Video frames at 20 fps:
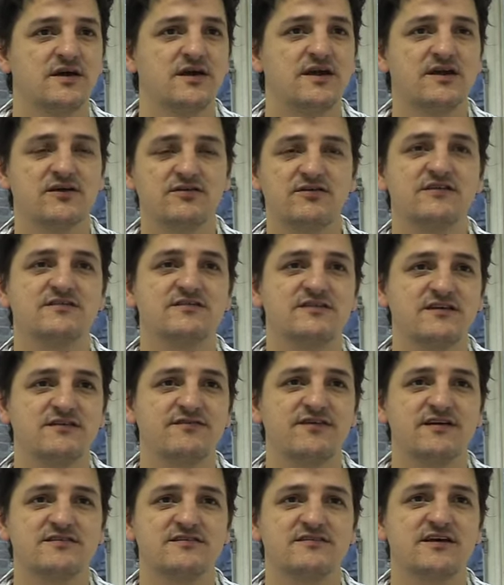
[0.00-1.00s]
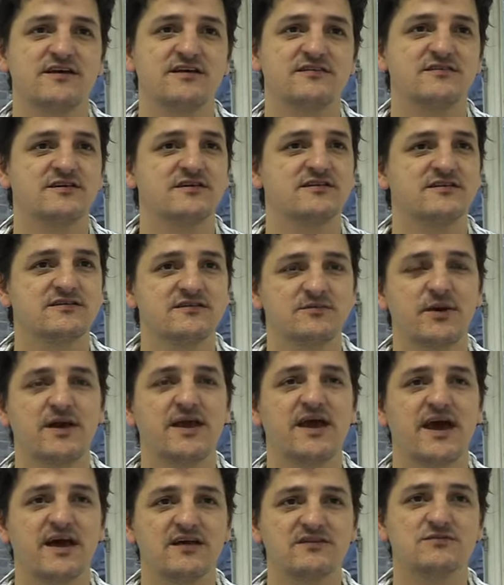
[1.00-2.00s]
increasingly fascinating, and the
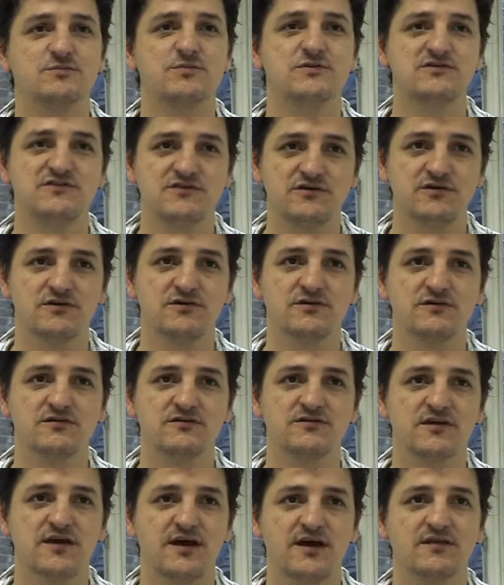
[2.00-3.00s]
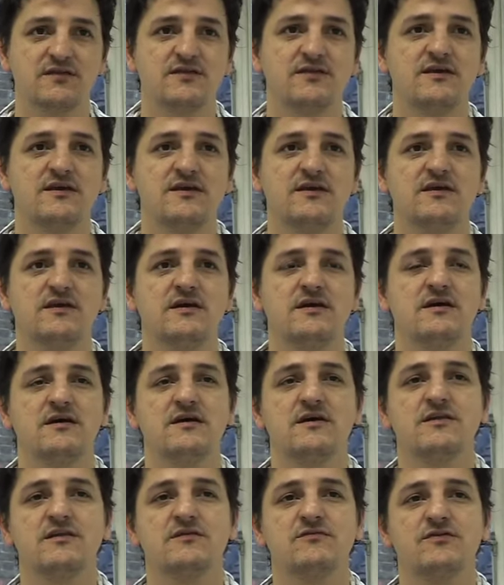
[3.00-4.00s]
debate has matured, and
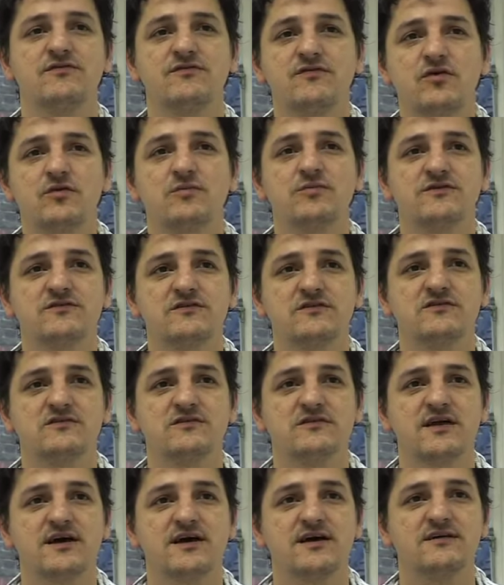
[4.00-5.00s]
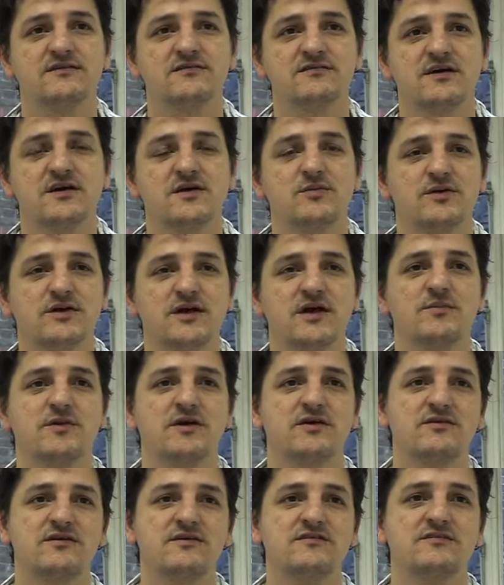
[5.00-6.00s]
the reform position has become
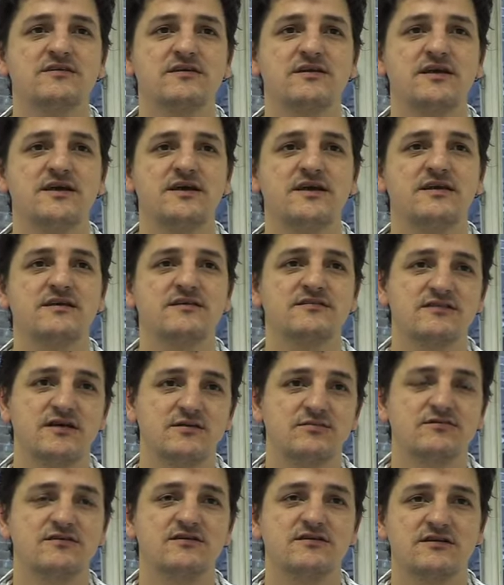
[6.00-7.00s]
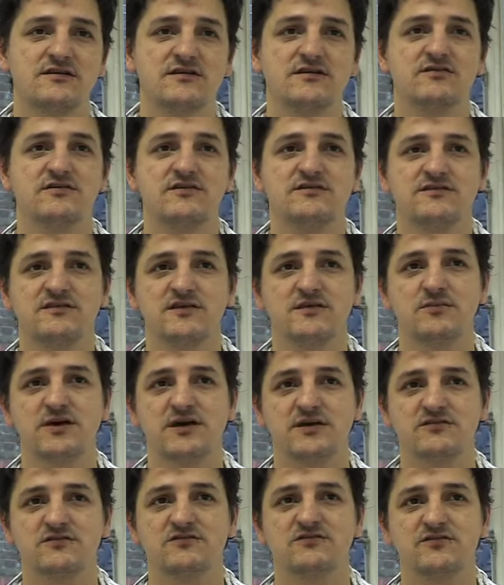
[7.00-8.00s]
increasingly accepted and increasingly
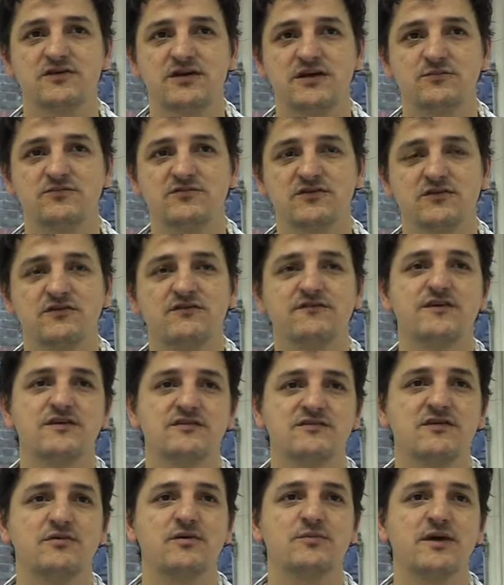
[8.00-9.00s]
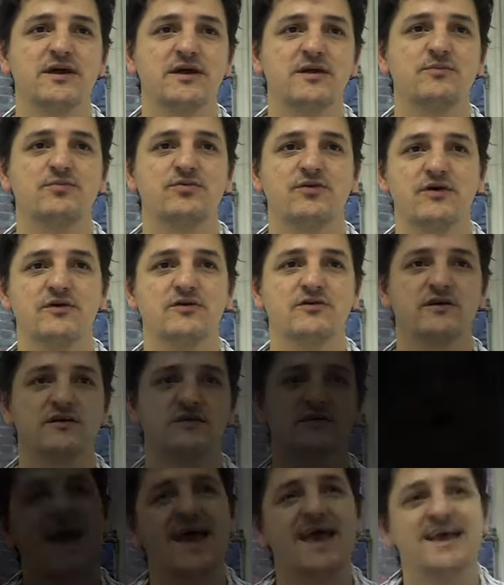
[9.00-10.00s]
mainstream. So it feels like we're making
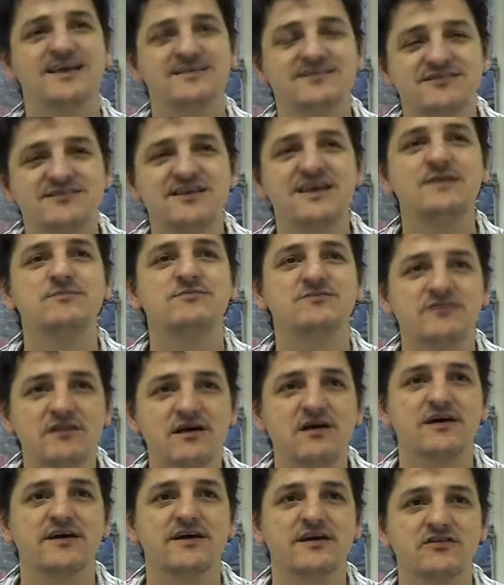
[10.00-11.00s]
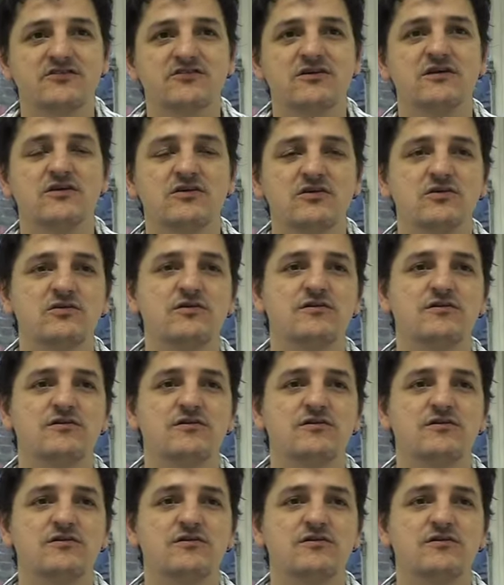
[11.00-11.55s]
progress. So it seems like drug law